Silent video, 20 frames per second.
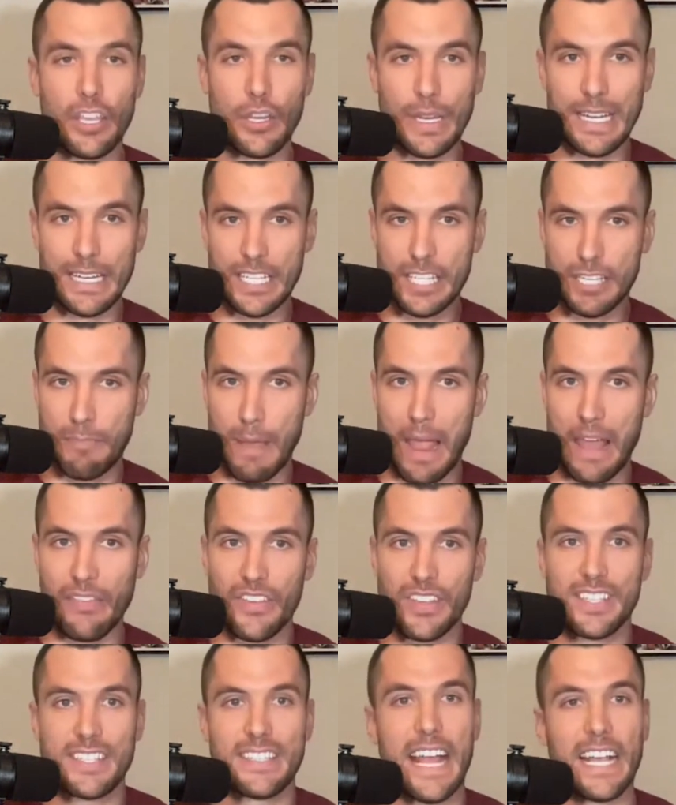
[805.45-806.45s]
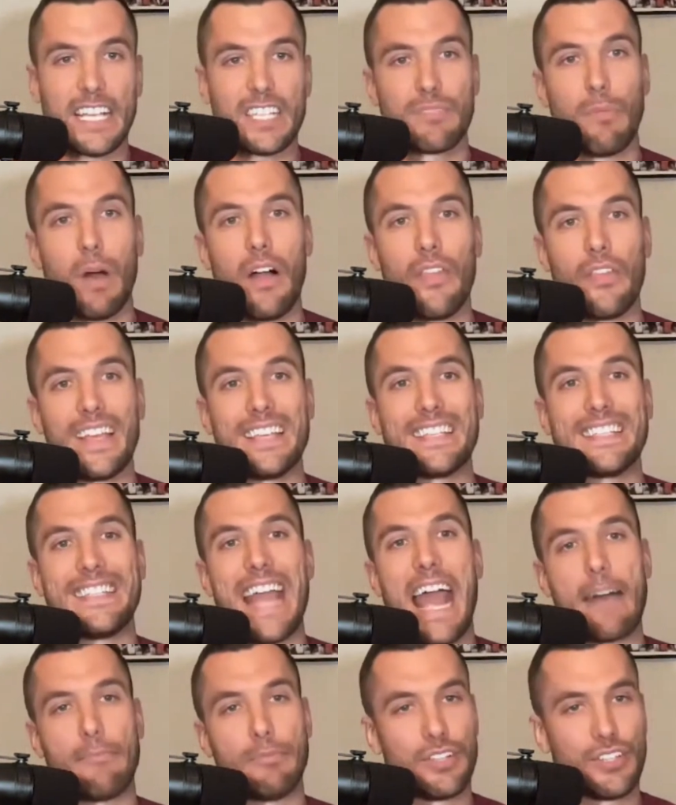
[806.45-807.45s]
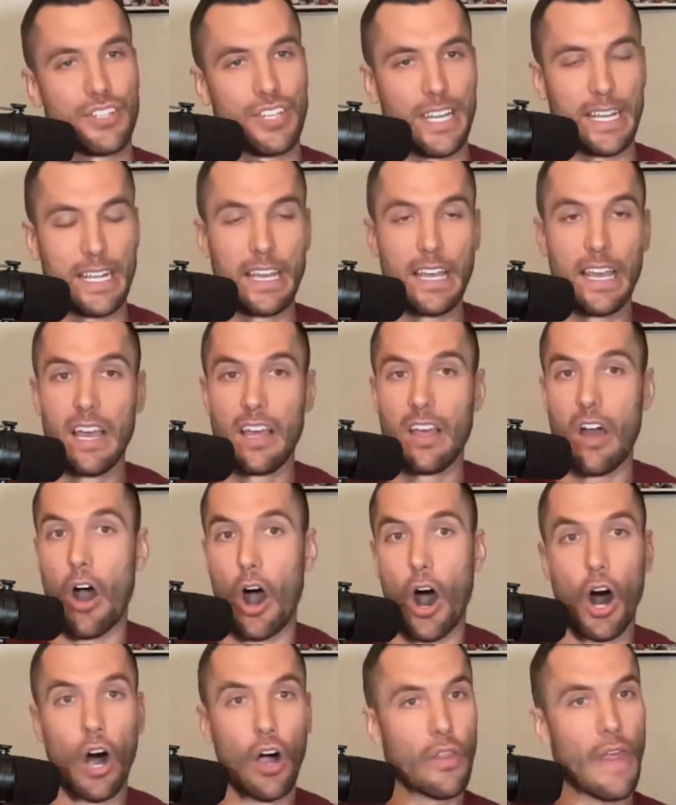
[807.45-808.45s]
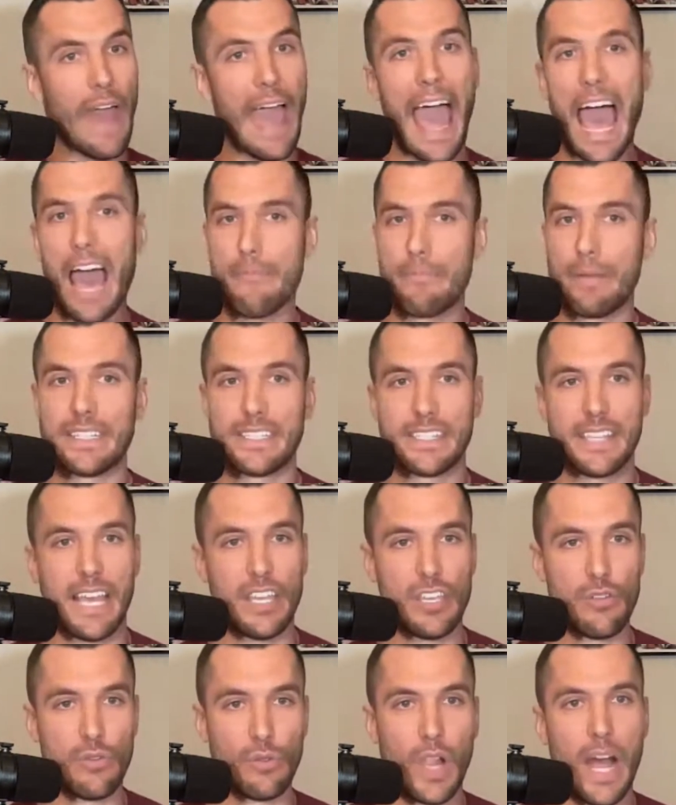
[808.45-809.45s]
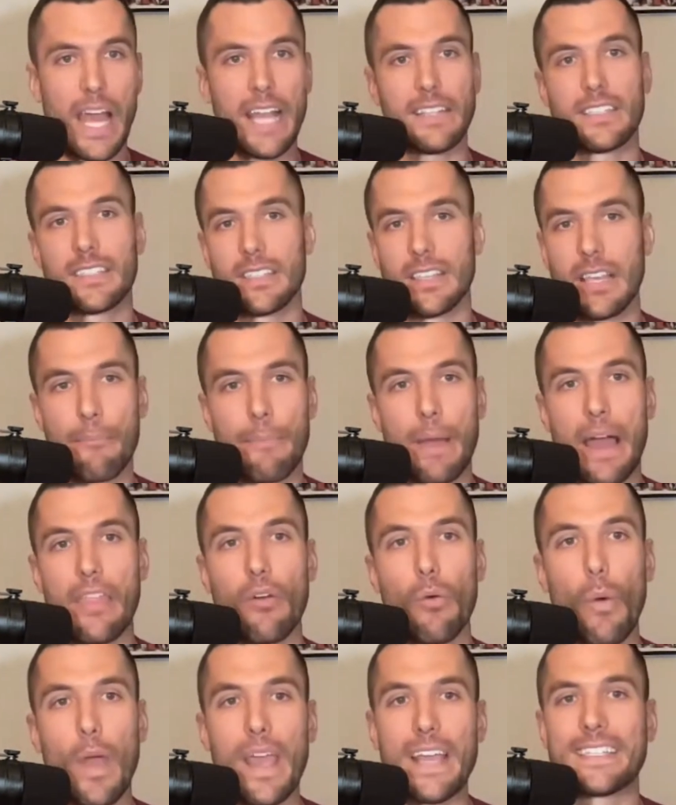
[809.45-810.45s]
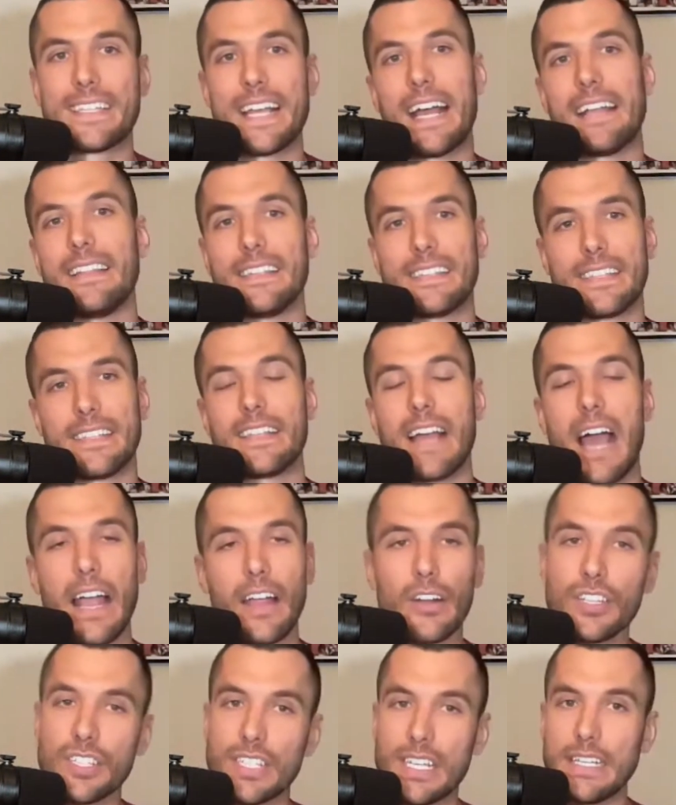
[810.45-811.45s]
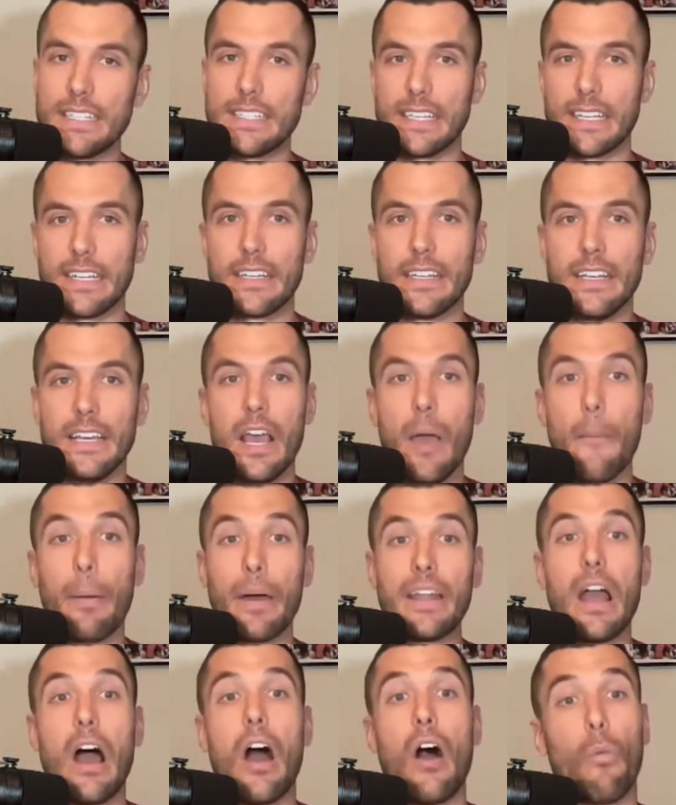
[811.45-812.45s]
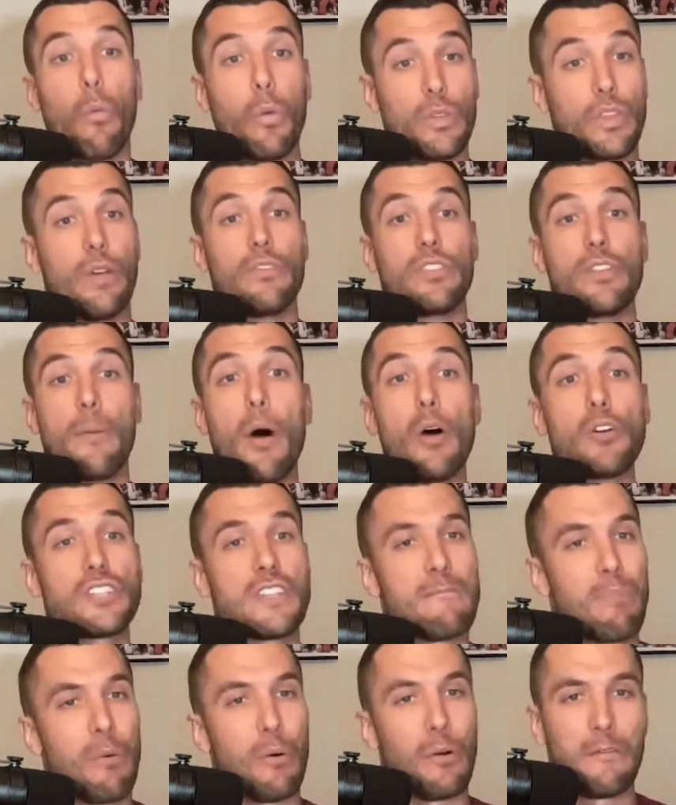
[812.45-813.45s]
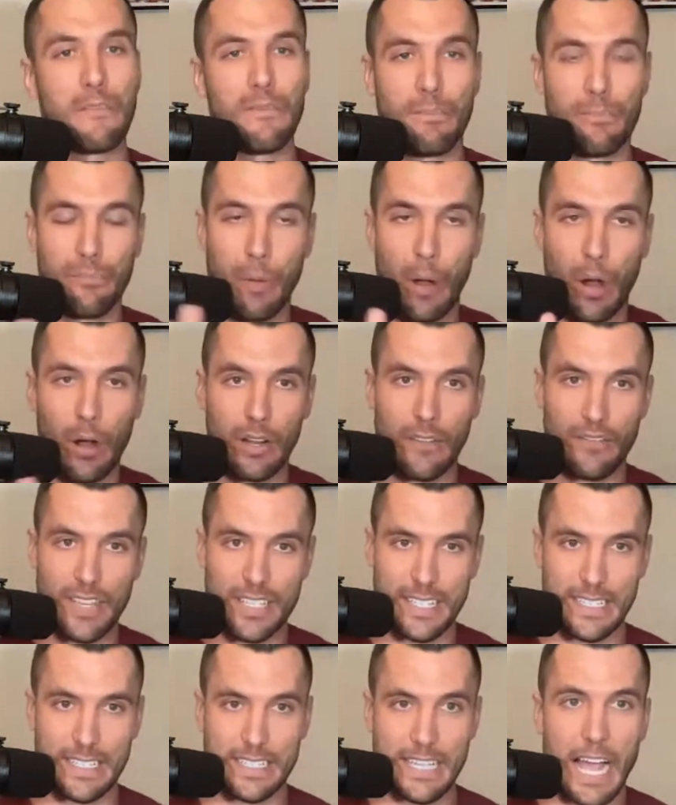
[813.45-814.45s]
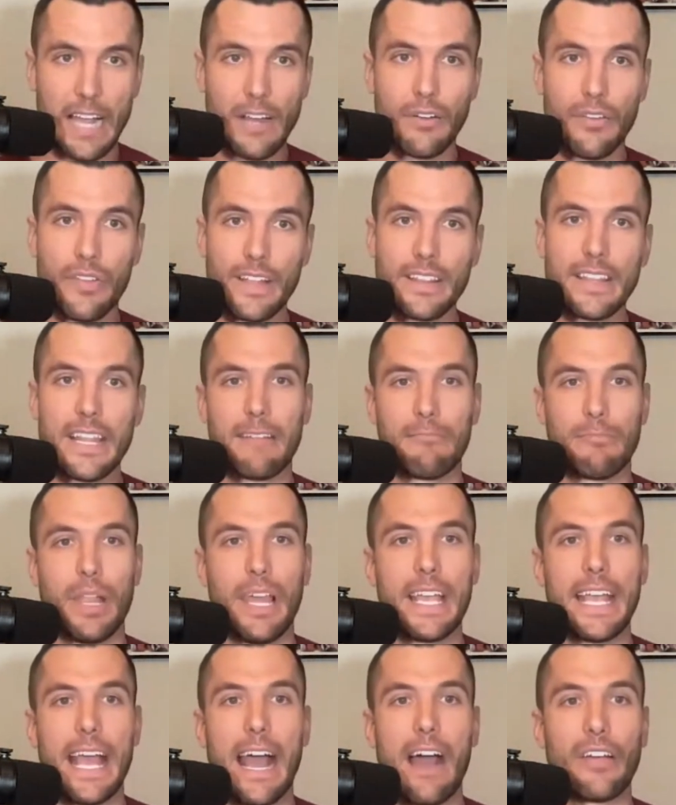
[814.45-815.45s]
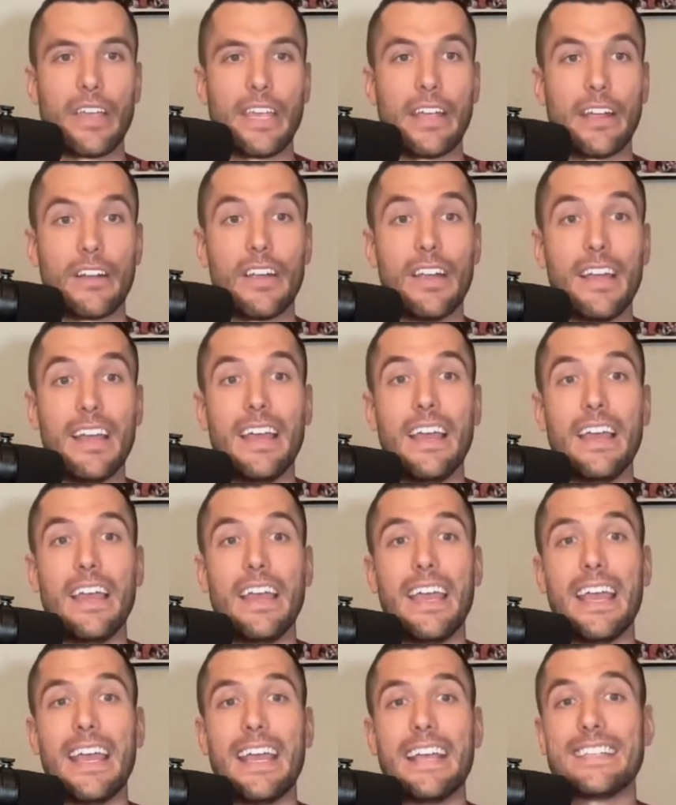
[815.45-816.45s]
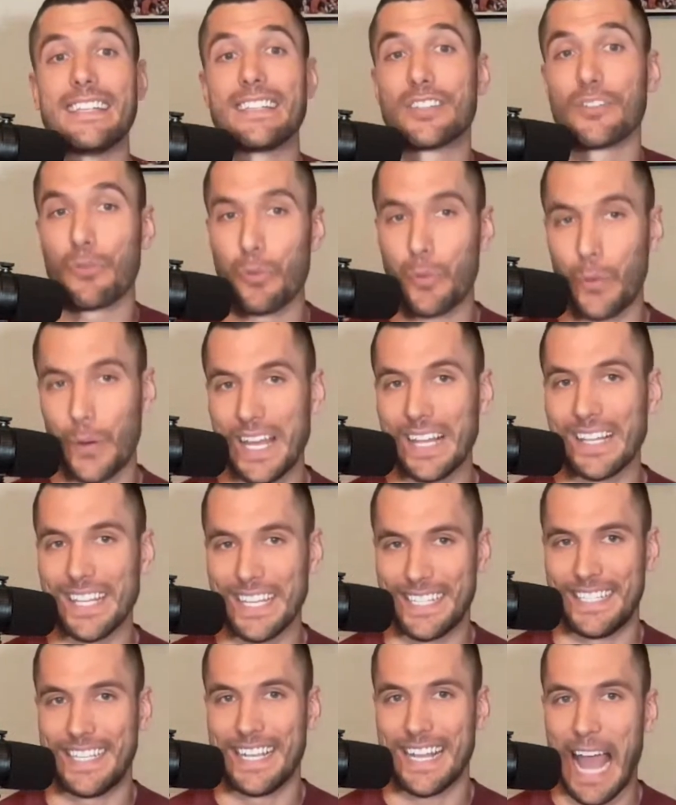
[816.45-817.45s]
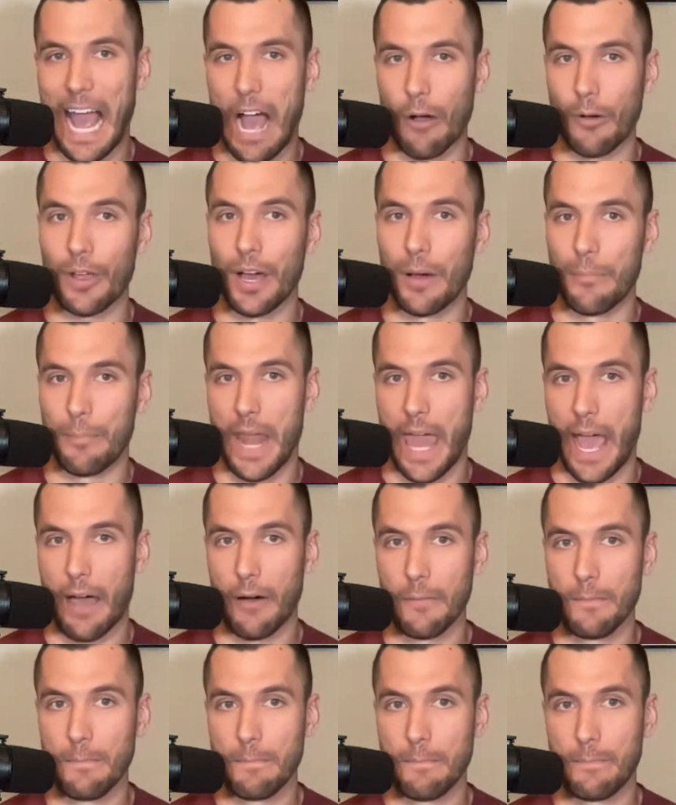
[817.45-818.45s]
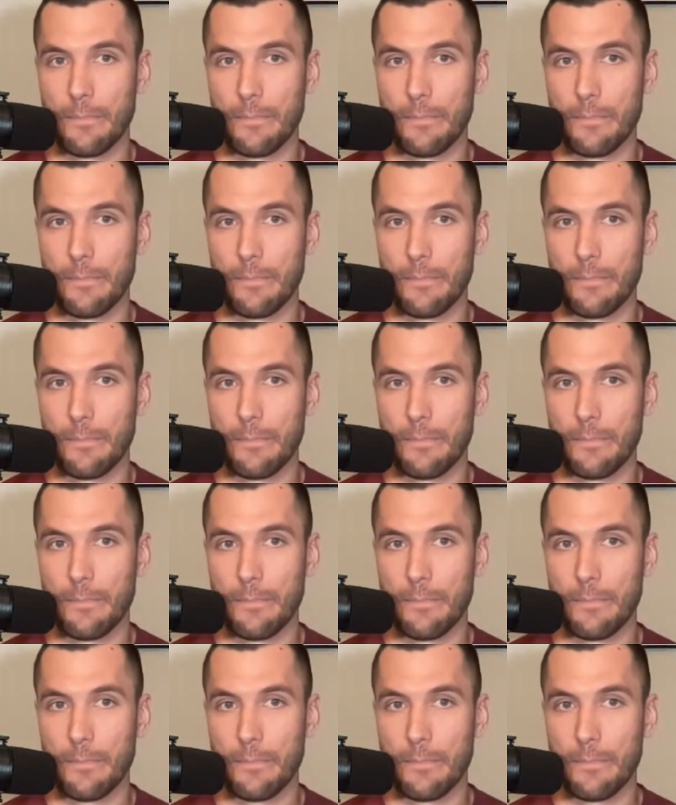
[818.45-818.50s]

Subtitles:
You need to spend this next month establishing all the habits that you let slip by the wayside this entire season. But the most important part of this entire thing that I'm laying out here is it's a realistic outcome now.